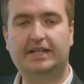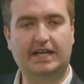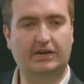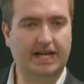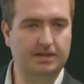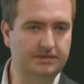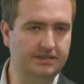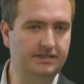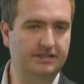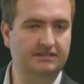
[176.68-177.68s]
now able
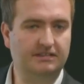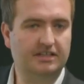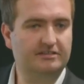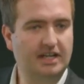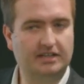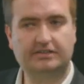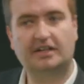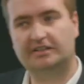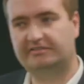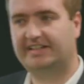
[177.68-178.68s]
to adjust
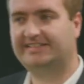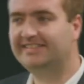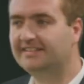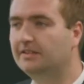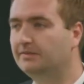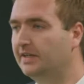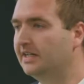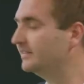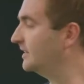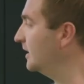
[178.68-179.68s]
our strategies
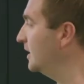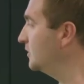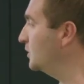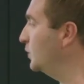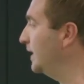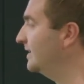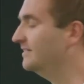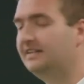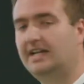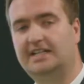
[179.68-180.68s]
faster. So we can
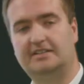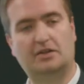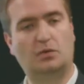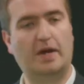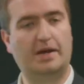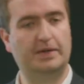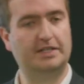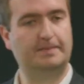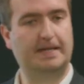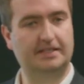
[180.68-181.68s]
change where we're
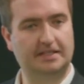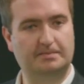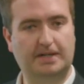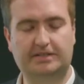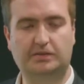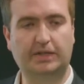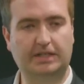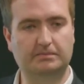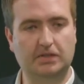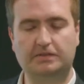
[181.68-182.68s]
spending the budget. We
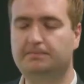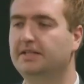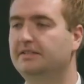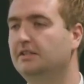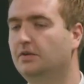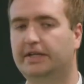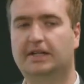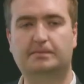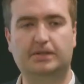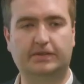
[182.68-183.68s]
can move budget
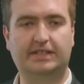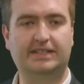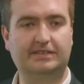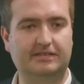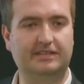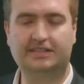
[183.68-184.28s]
quicker between different